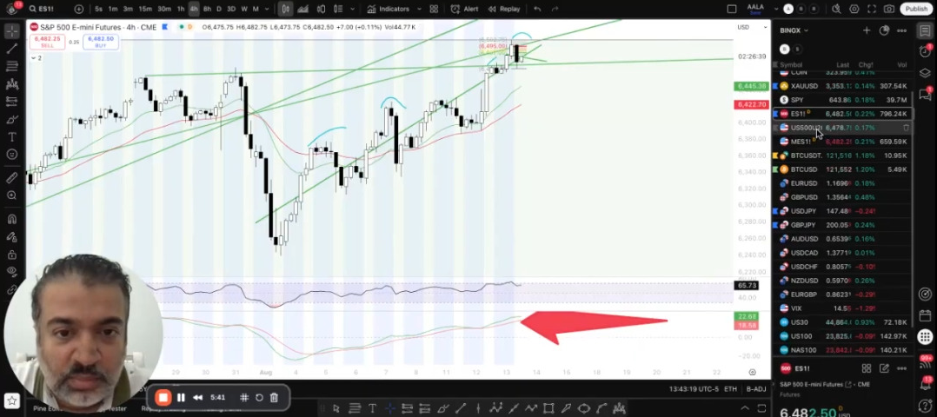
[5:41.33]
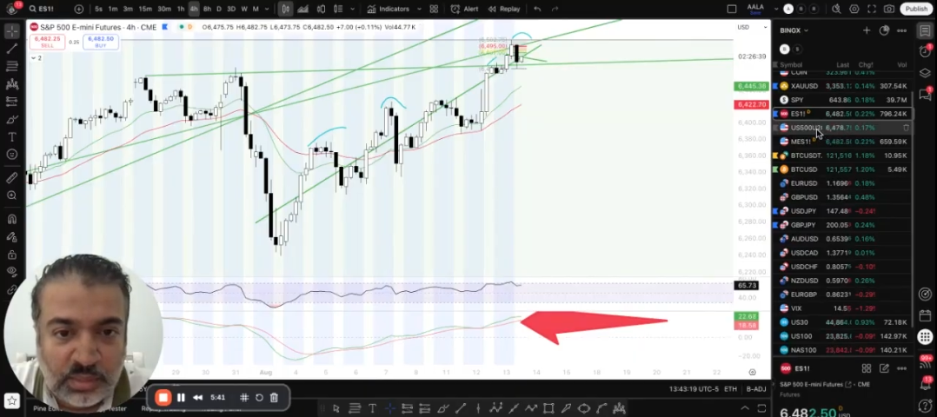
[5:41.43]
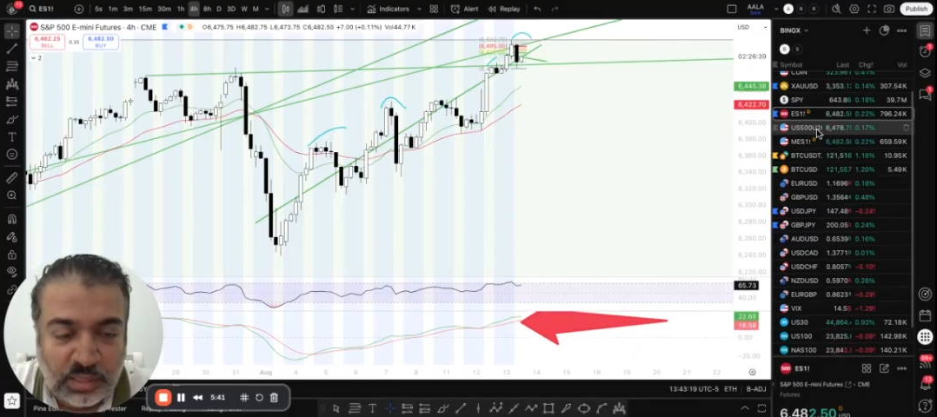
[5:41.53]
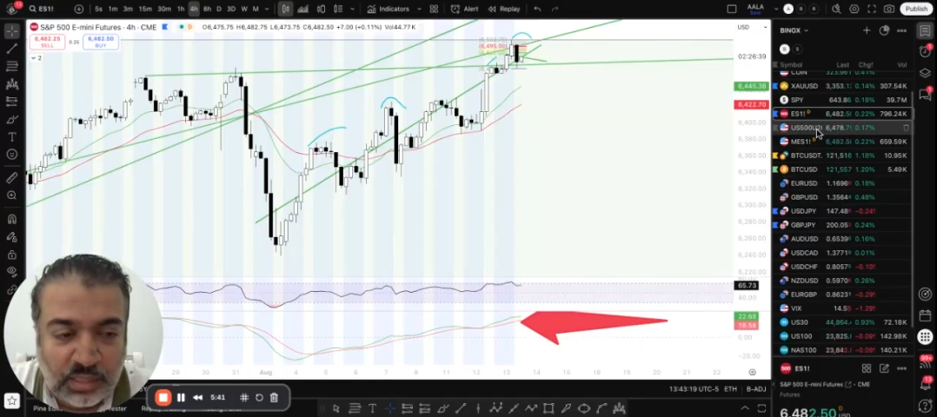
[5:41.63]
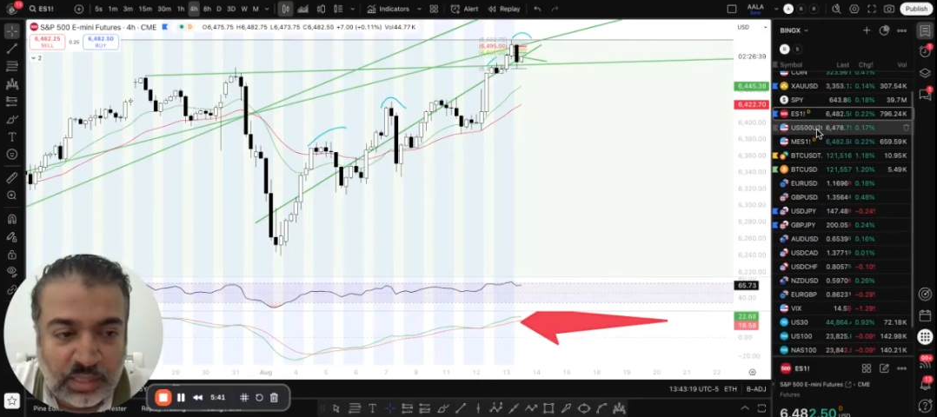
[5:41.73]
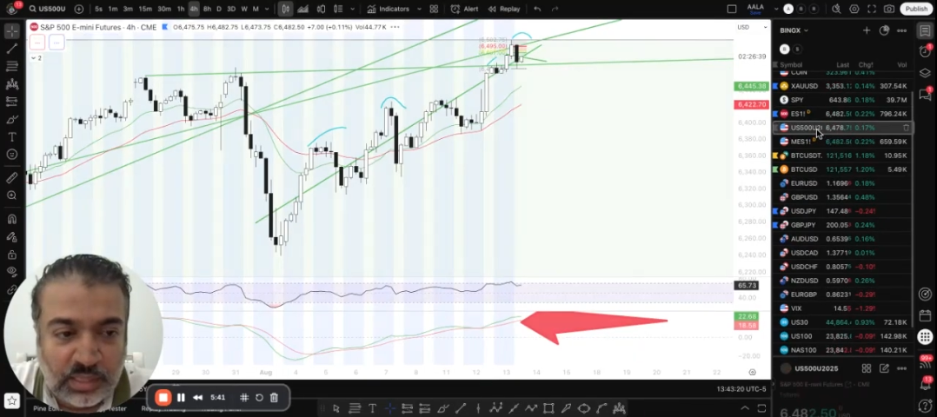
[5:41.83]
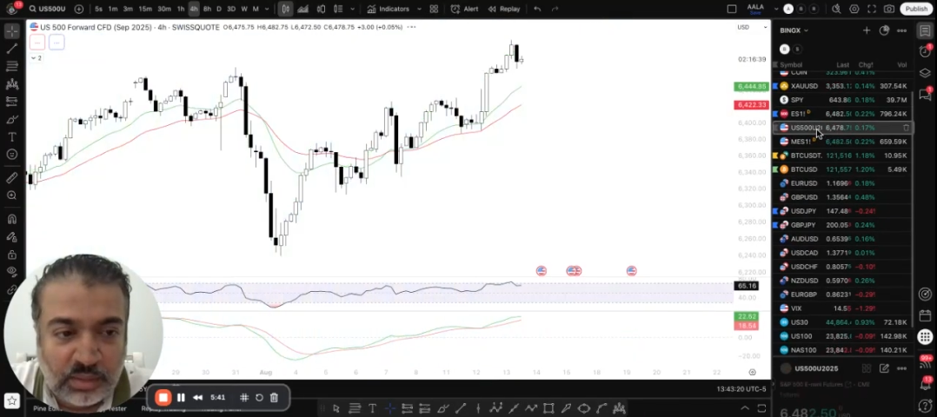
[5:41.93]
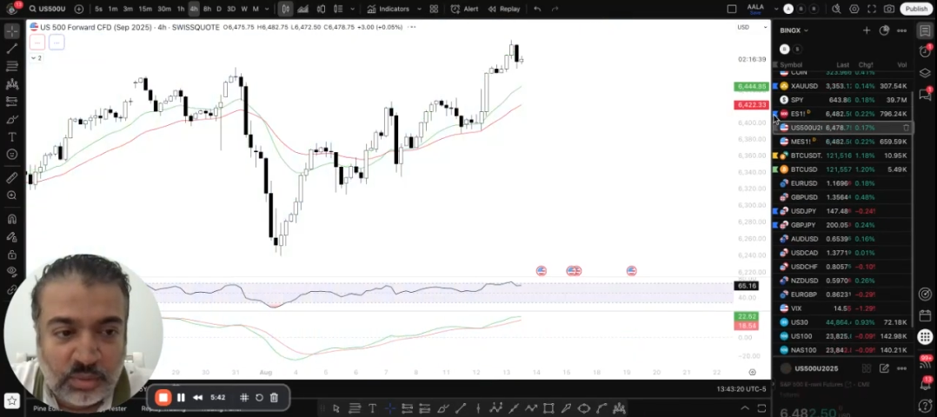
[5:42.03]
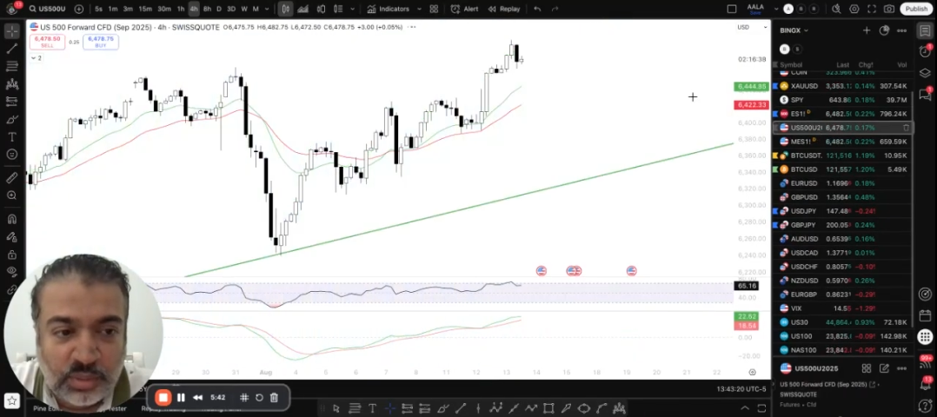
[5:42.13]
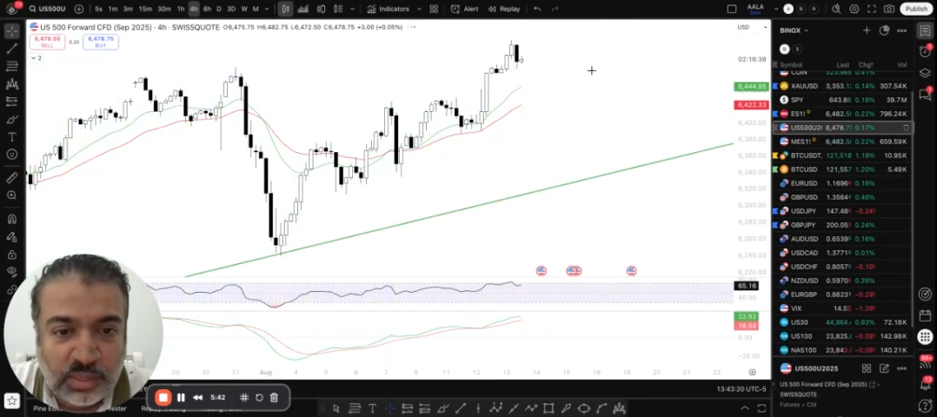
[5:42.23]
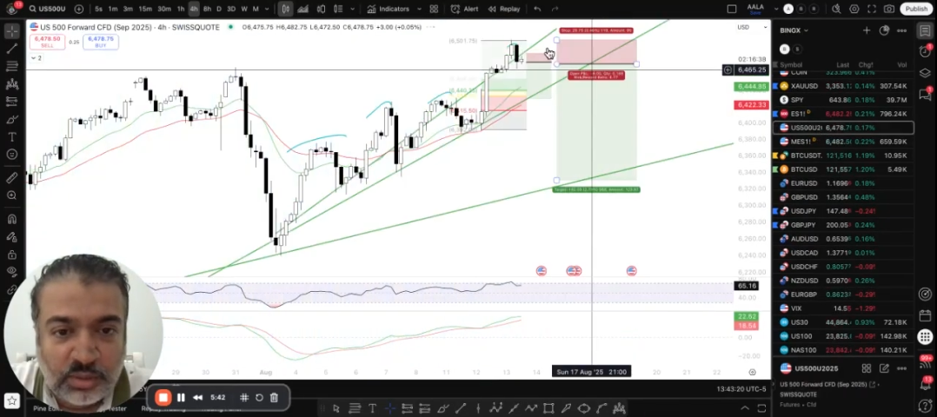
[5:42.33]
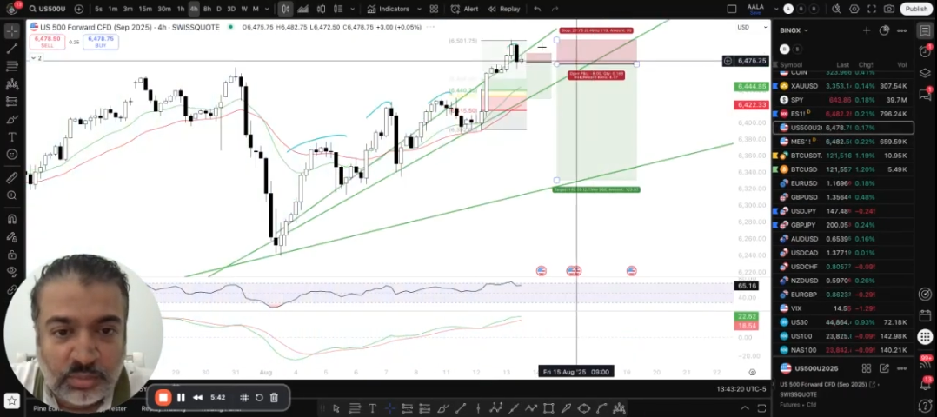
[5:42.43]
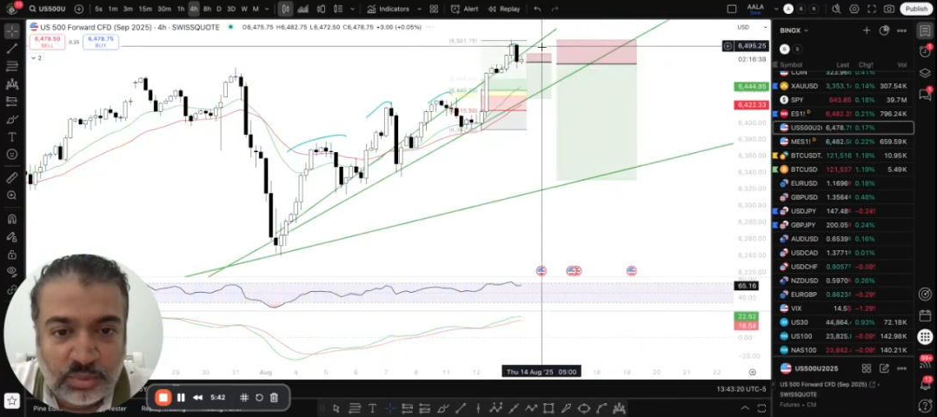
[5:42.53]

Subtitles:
But again, look at your